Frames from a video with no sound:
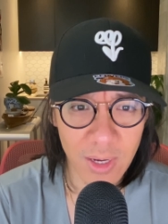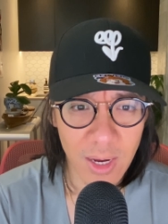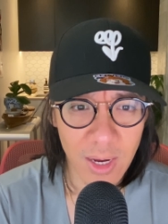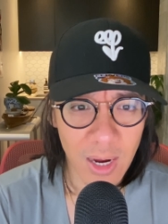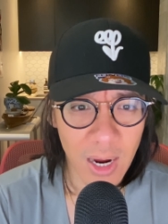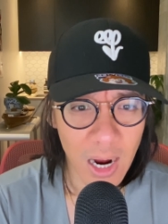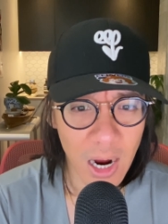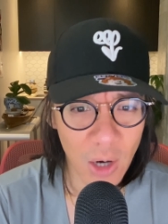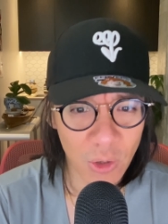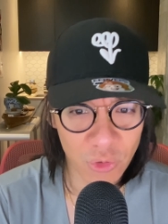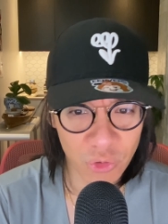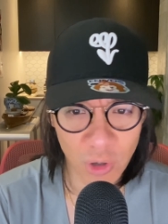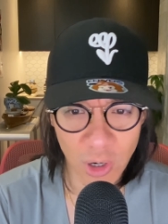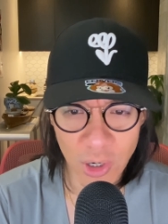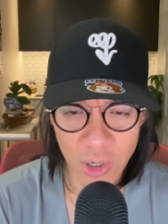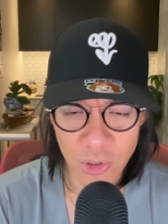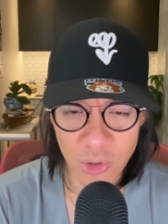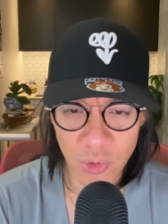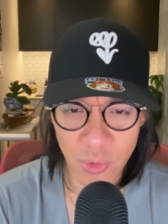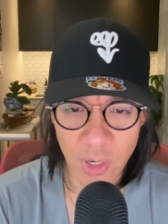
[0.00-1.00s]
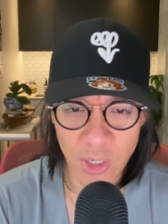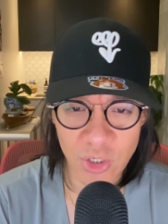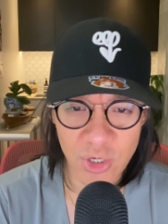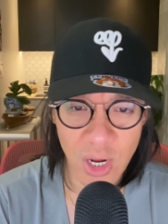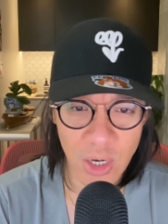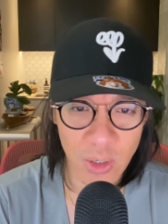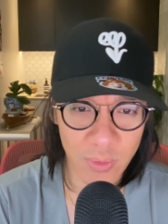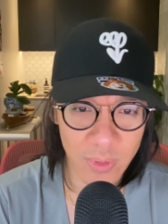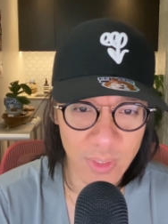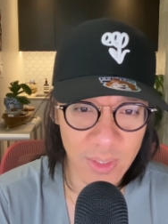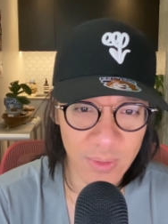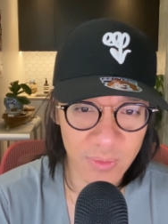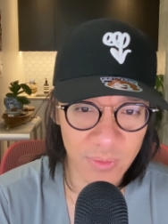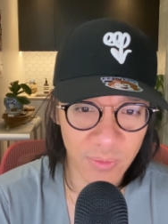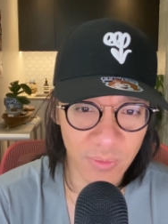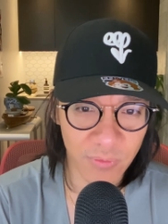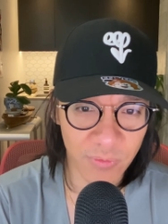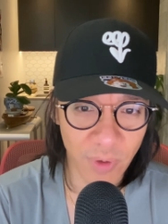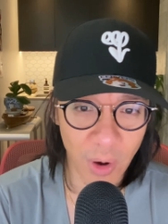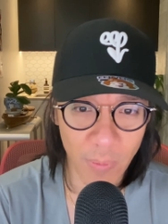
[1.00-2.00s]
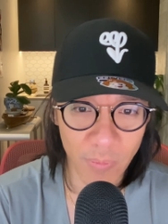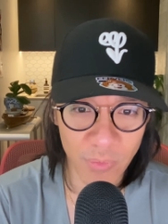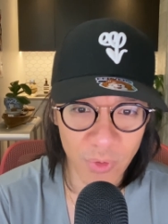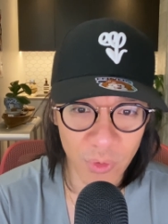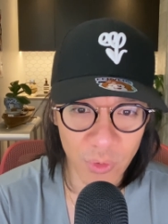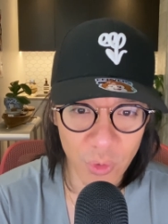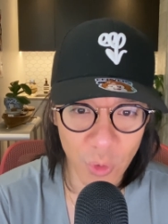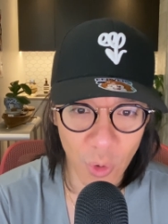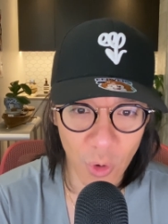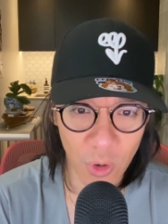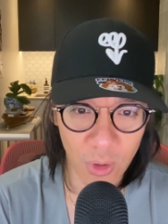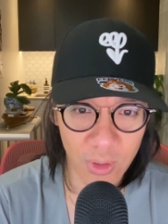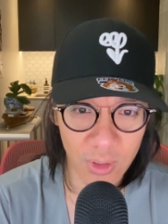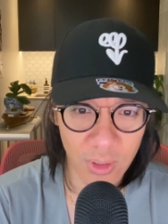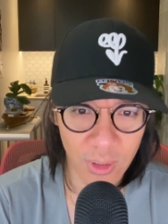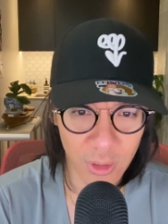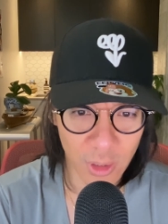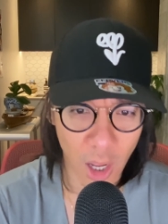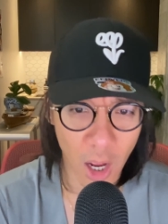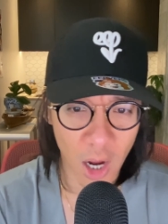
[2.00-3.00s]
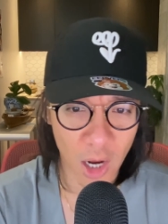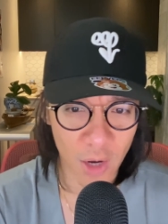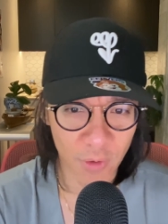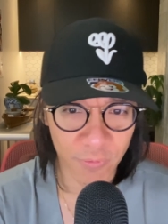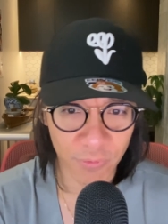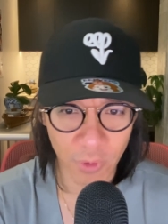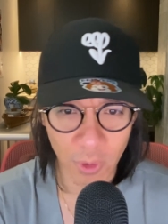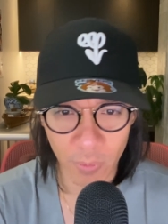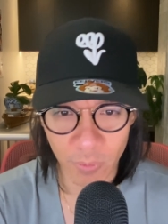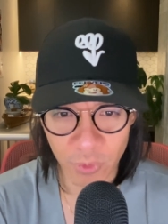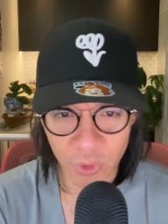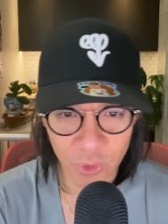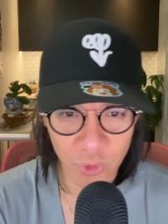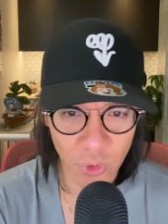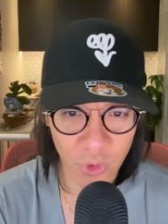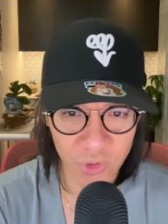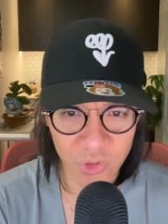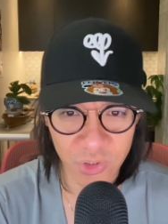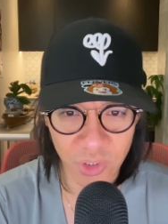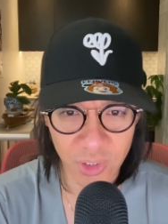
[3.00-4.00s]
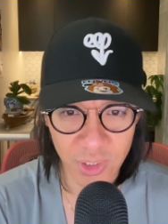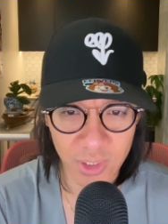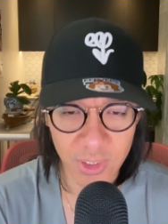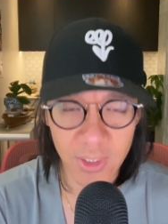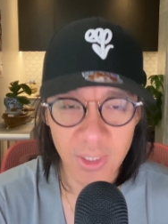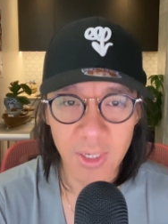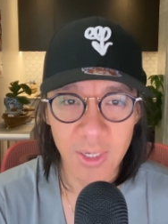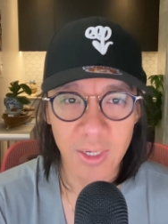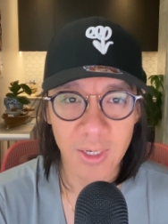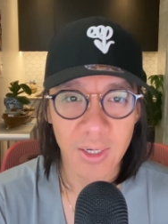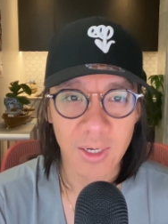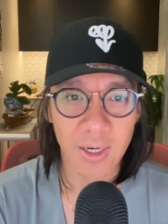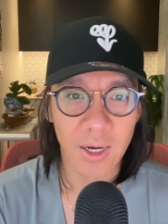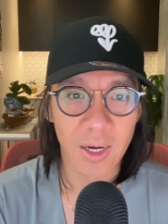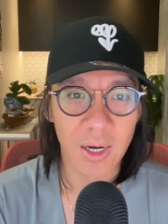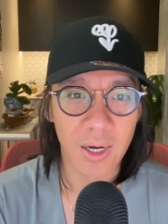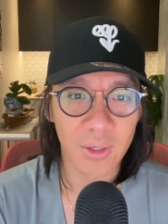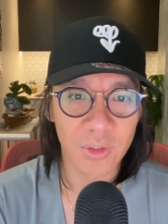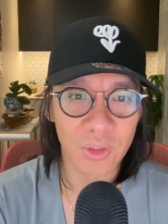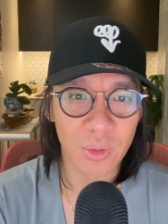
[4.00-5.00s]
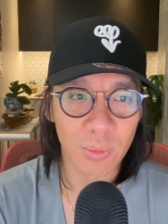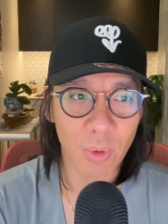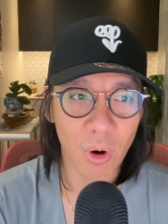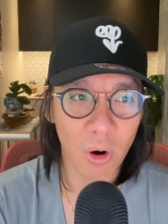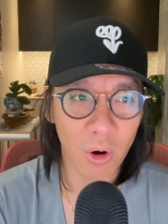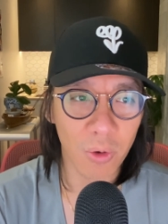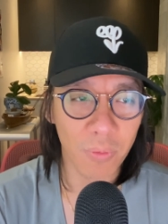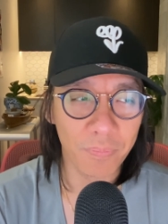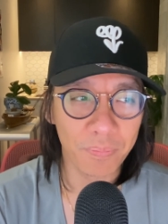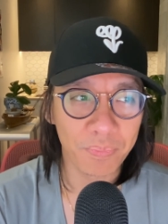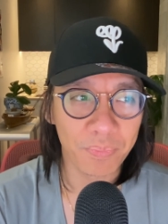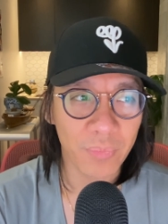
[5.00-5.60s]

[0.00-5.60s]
I'll try to do a Channel Eves from New York, live from New York City uh, tomorrow